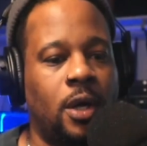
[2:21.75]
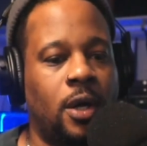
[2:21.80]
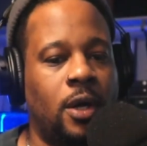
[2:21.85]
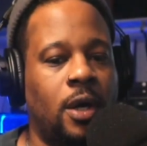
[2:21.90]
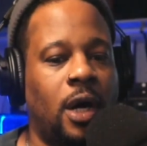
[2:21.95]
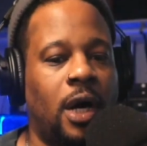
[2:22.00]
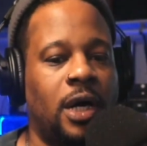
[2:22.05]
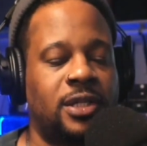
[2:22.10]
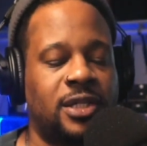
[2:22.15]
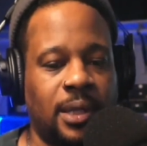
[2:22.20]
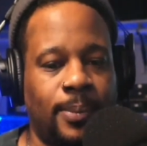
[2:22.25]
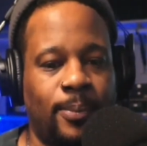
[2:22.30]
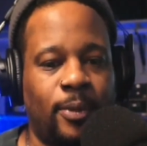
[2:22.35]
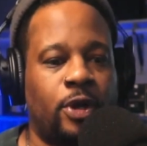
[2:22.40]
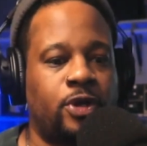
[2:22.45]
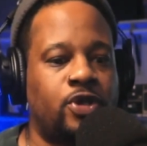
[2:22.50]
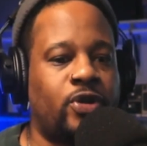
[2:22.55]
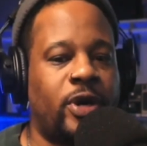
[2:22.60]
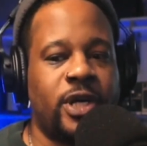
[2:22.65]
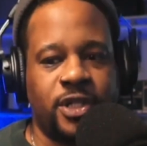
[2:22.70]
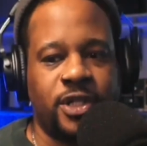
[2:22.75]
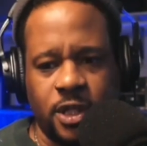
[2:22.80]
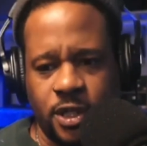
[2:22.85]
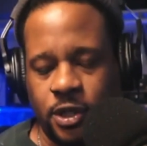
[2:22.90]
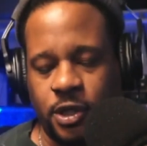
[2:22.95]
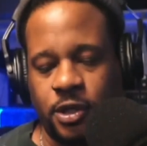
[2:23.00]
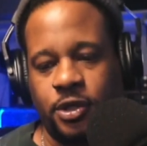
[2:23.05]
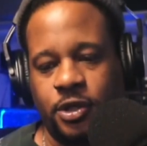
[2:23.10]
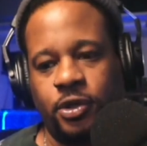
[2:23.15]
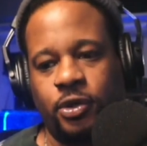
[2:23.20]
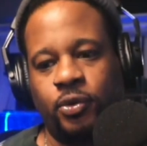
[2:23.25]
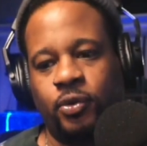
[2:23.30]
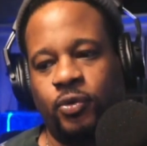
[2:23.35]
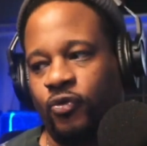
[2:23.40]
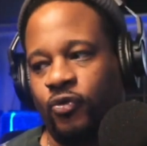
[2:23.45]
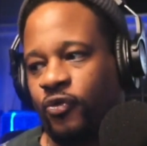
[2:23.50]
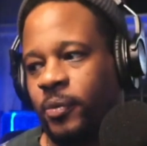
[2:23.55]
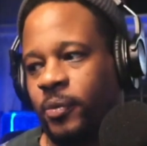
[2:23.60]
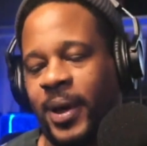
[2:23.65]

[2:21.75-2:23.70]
a similar transition too, from